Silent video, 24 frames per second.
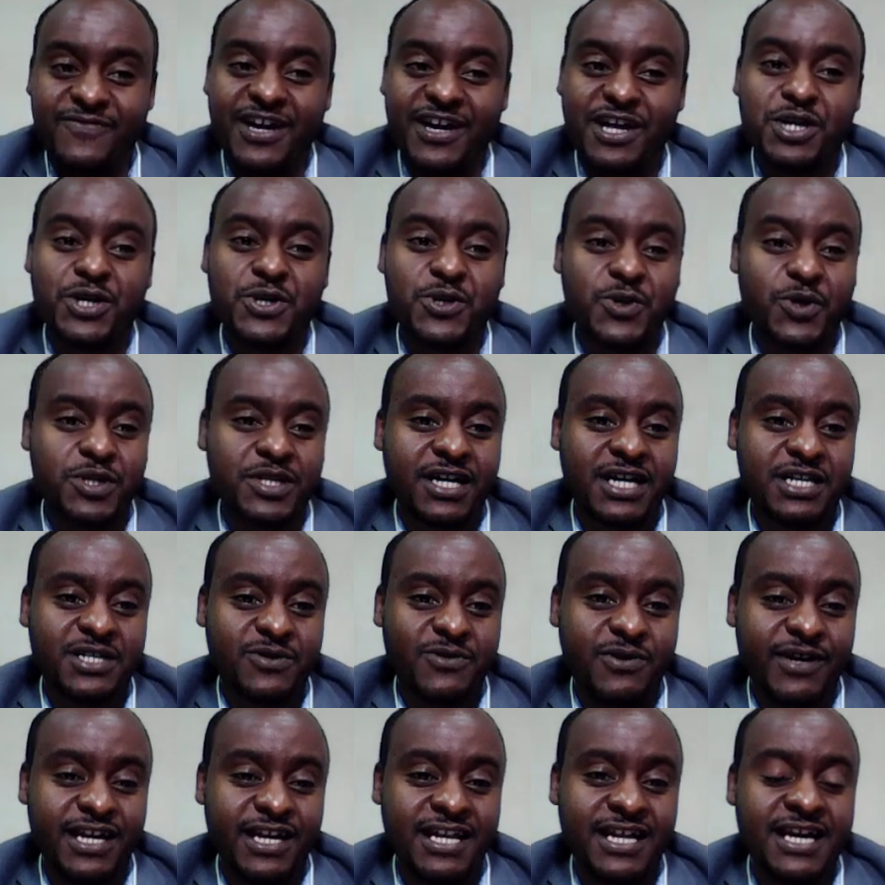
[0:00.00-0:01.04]
short as well.
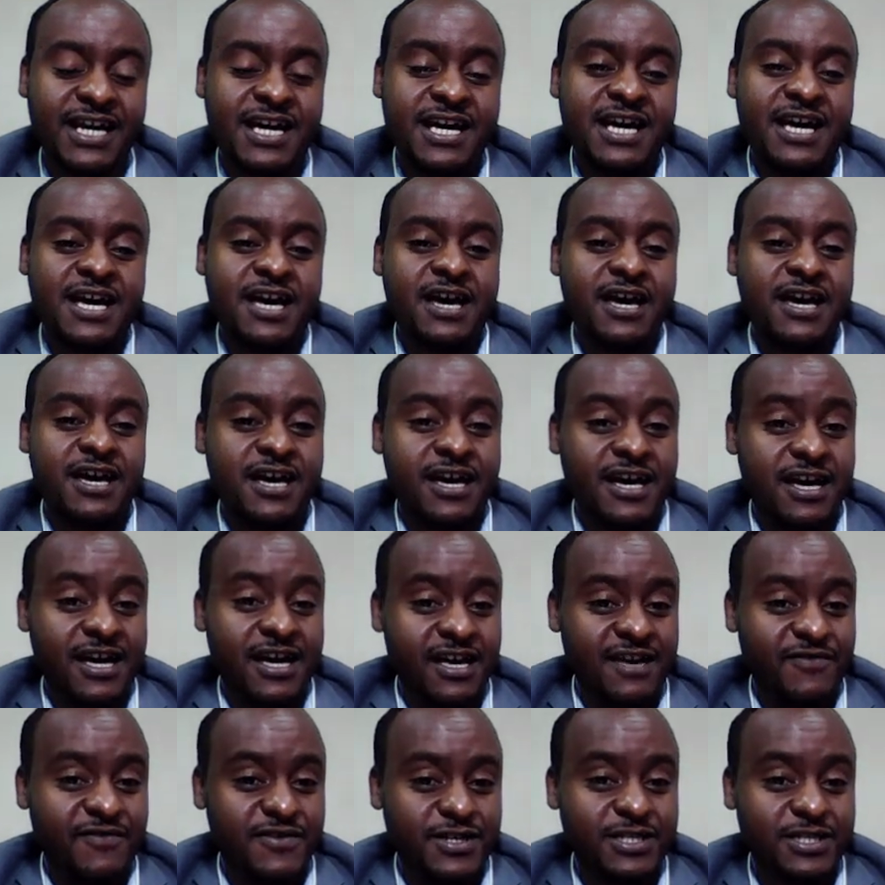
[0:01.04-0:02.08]
If it
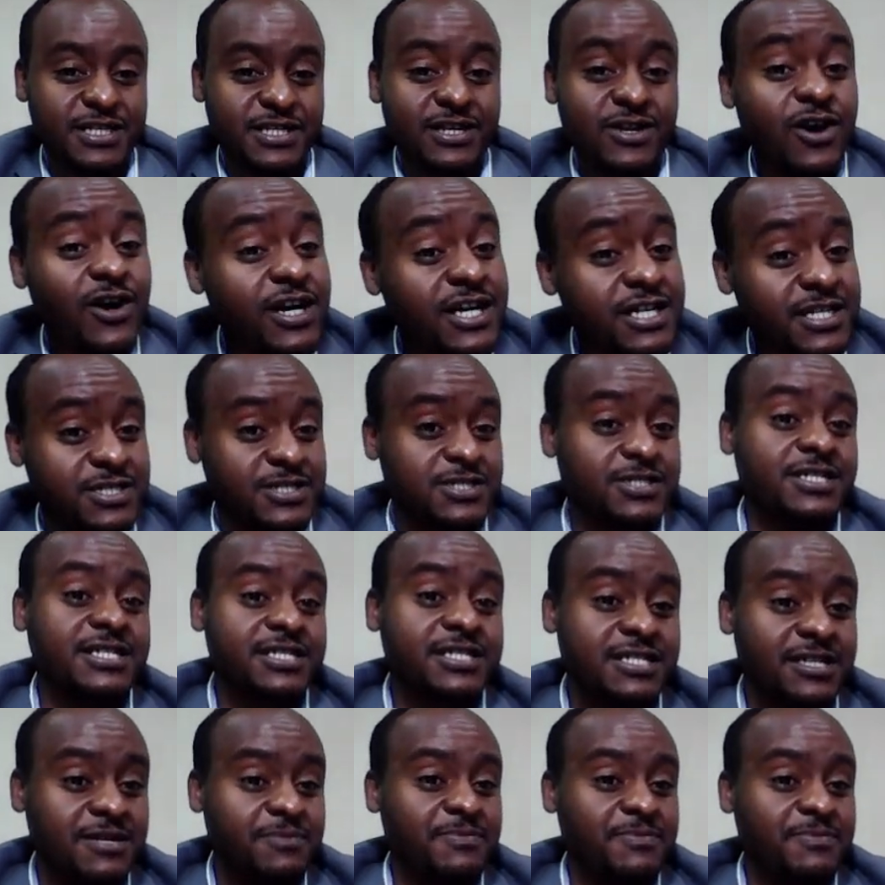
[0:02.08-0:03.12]
is long, it's a little
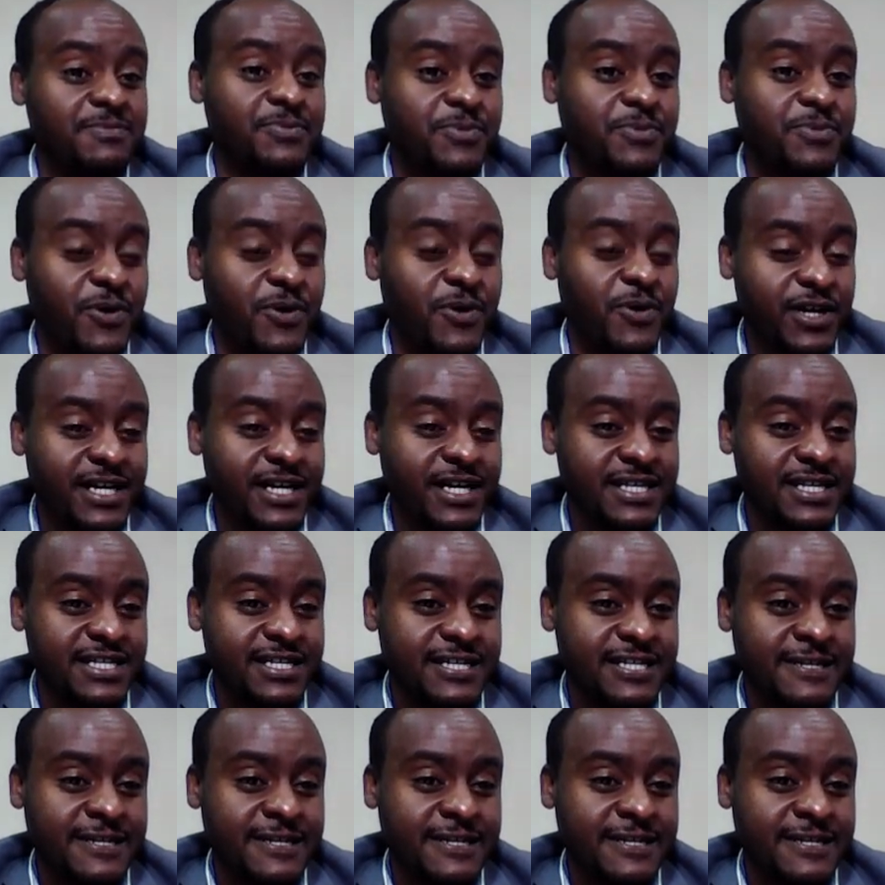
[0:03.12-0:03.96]
bit boring, isn't it?